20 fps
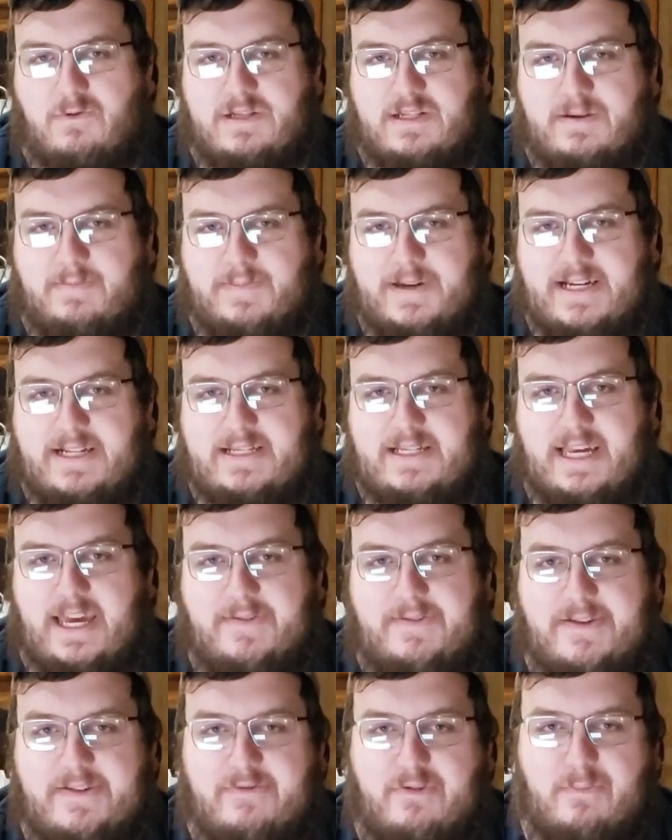was a big
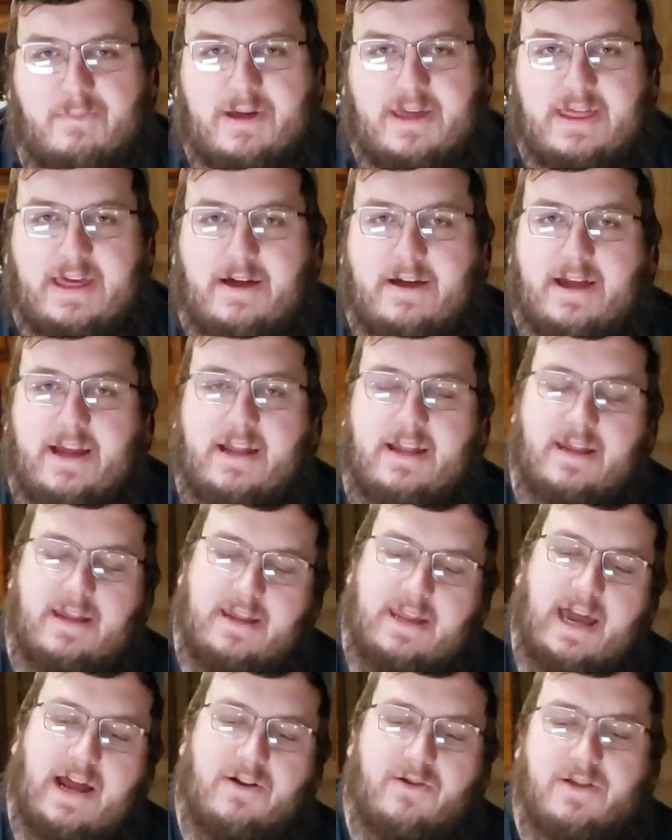savings for me. That, and
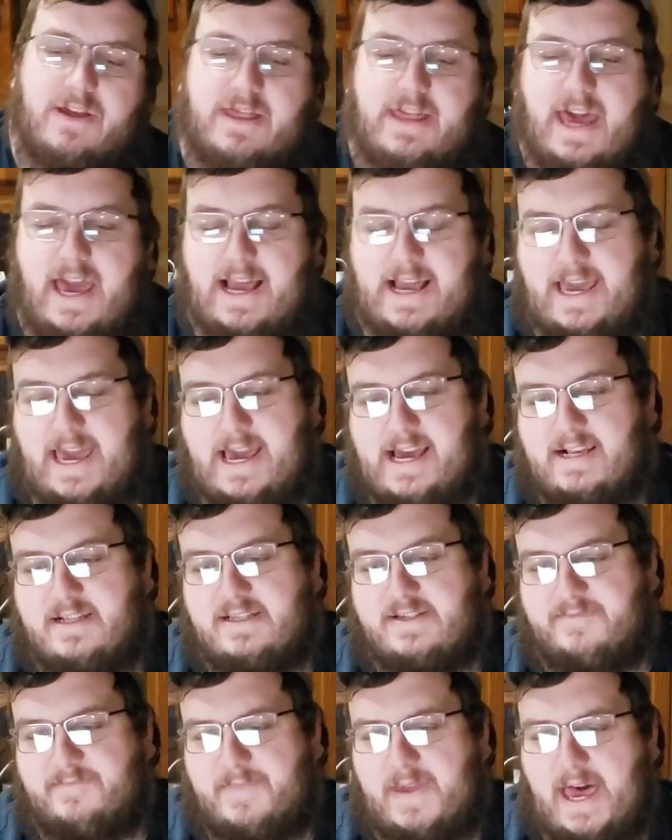not only that,
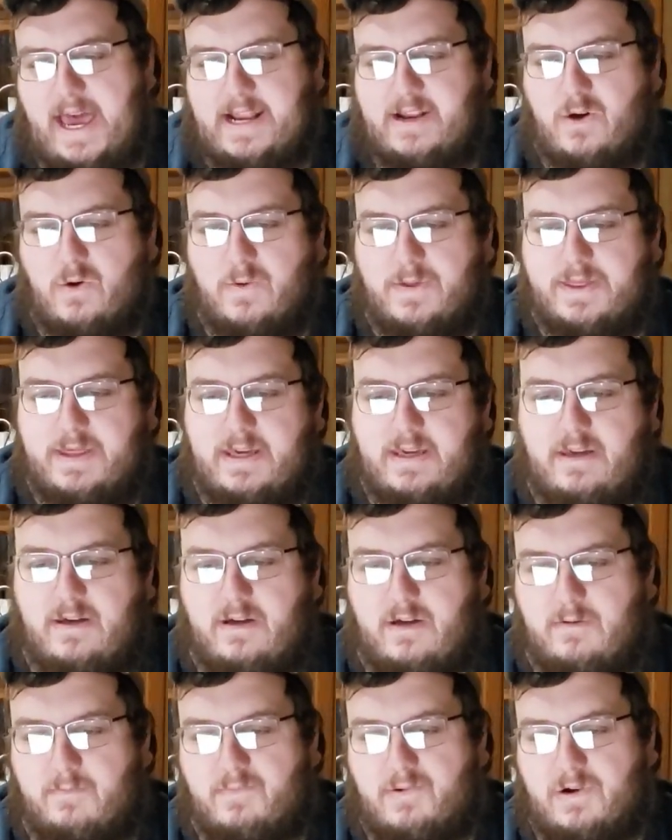guys, I don't think you
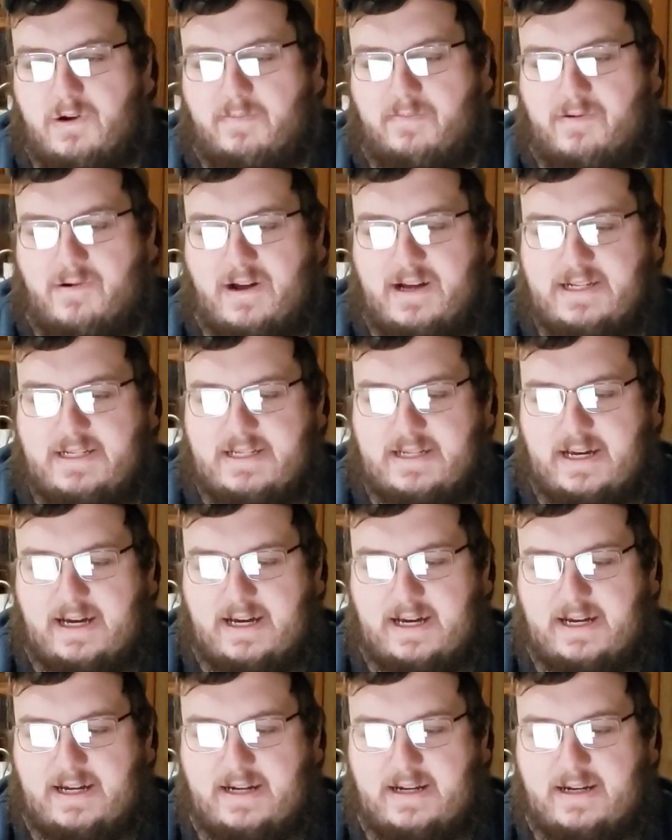can put a price
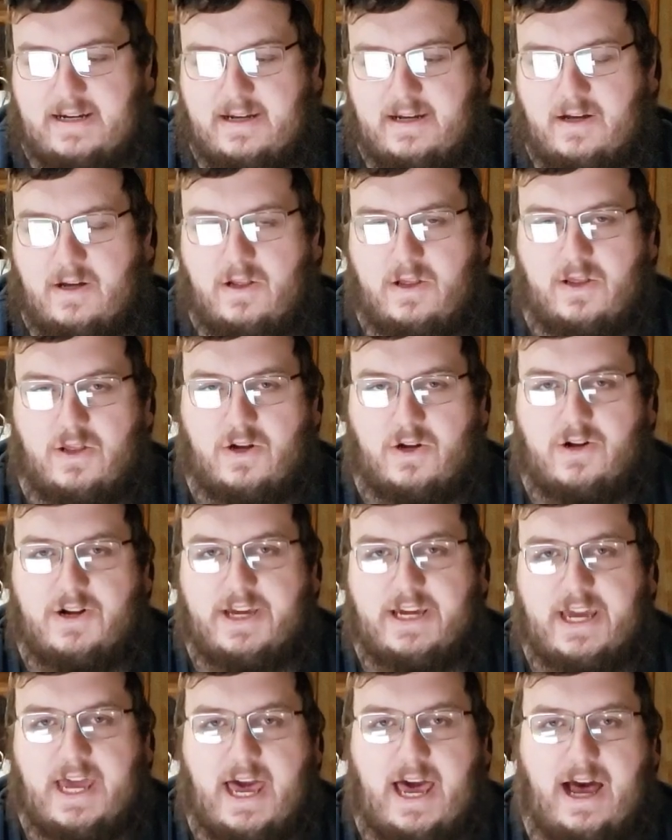on
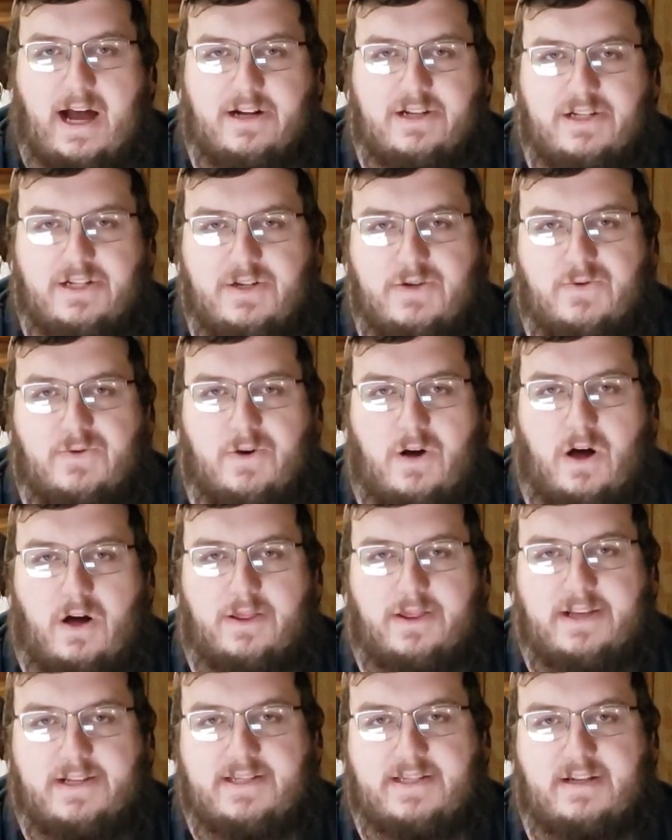learning how to do all
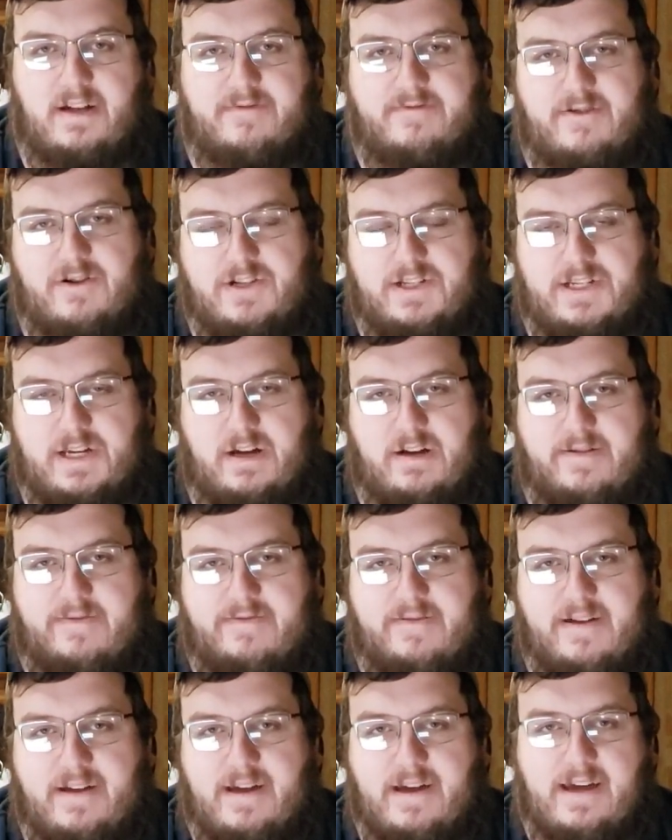this stuff yourself.
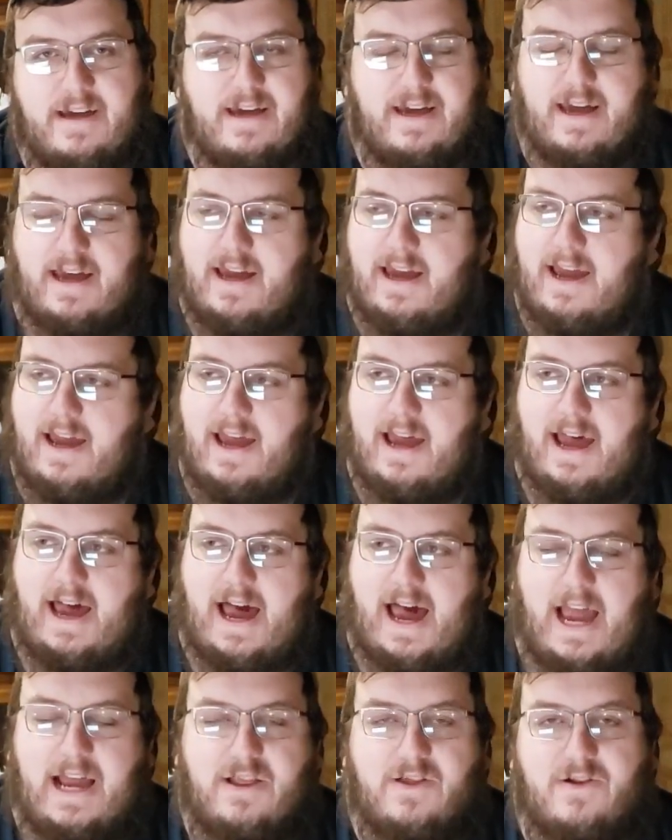
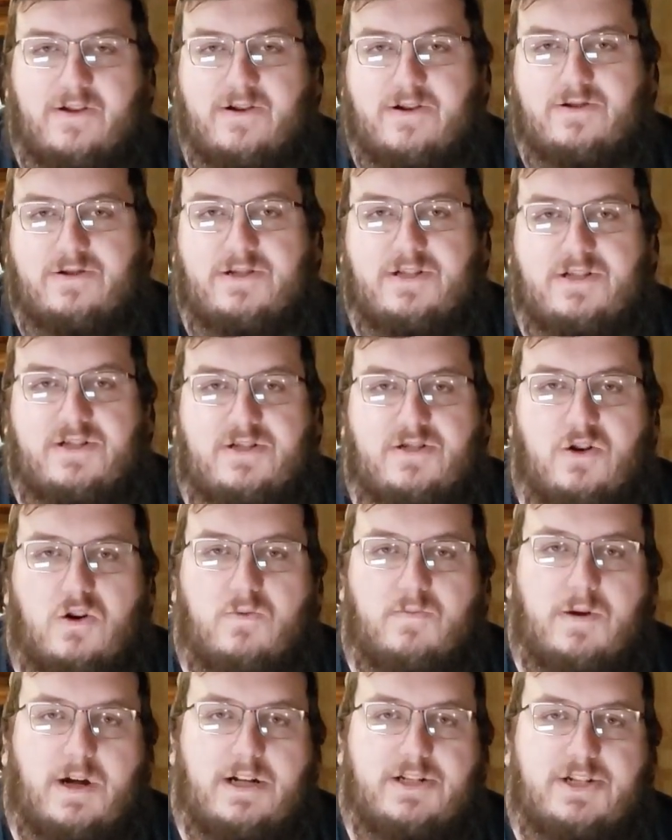I learned so
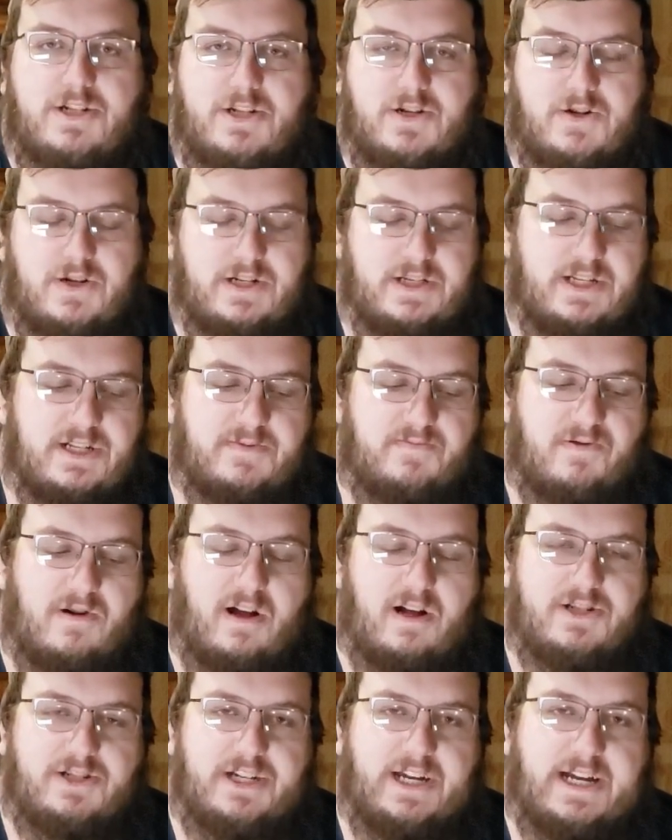much during this
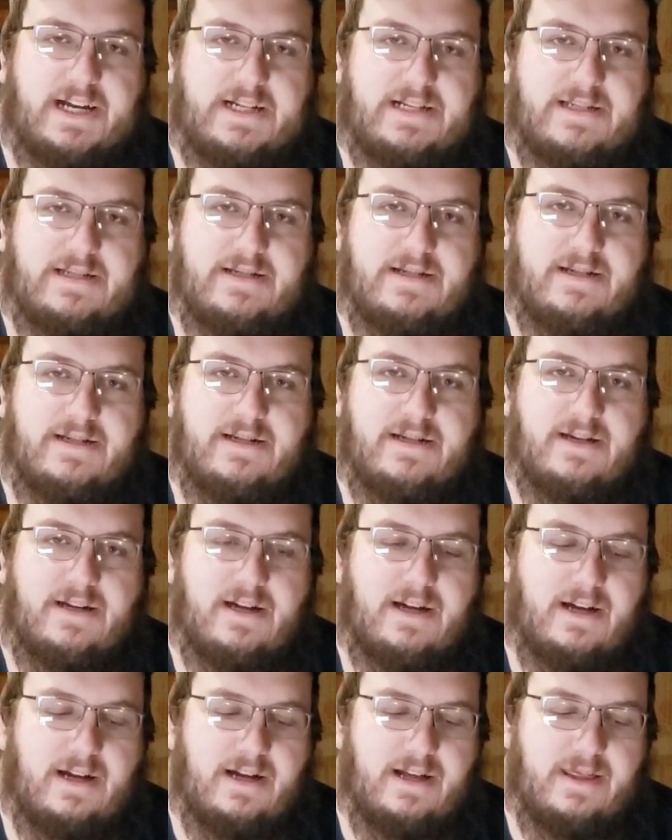project
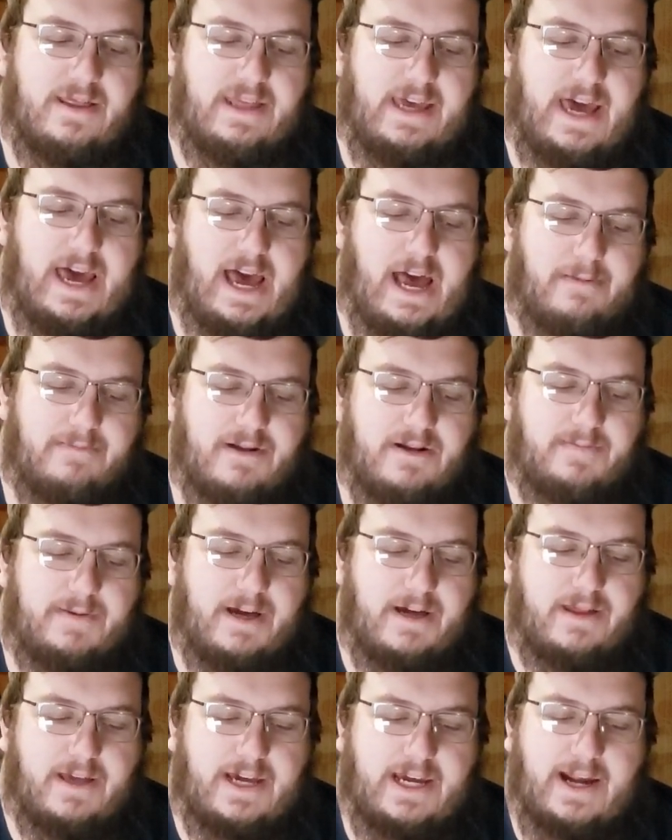that I'm going to be
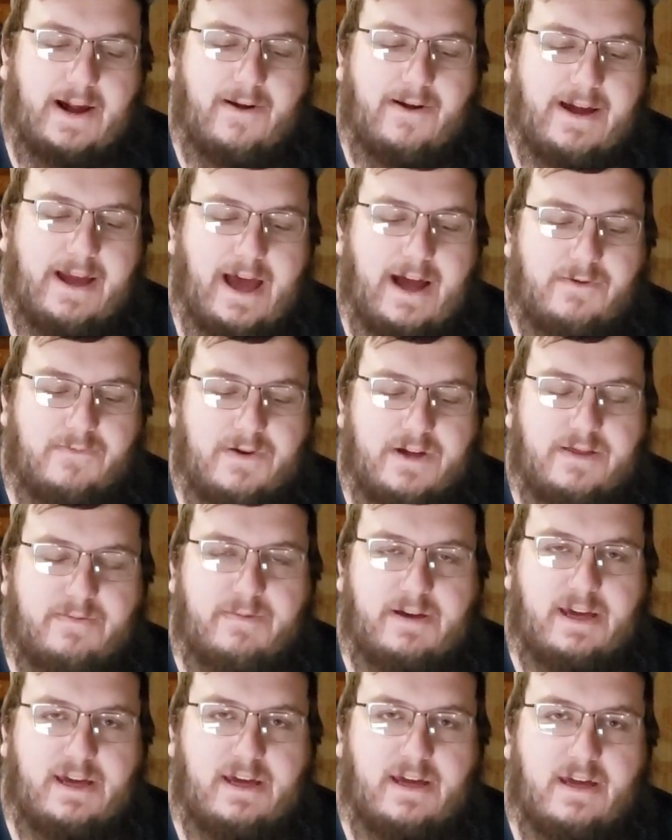able to carry on with
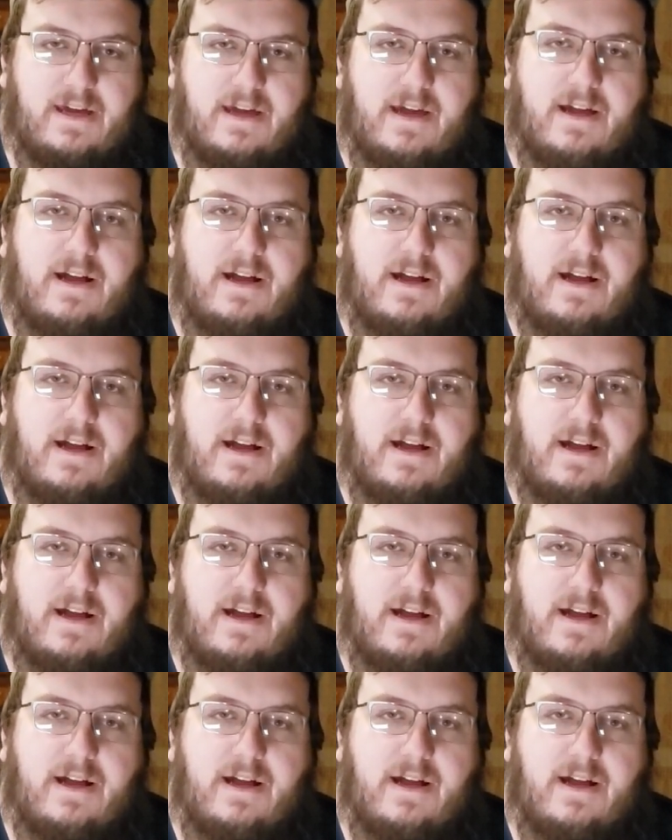me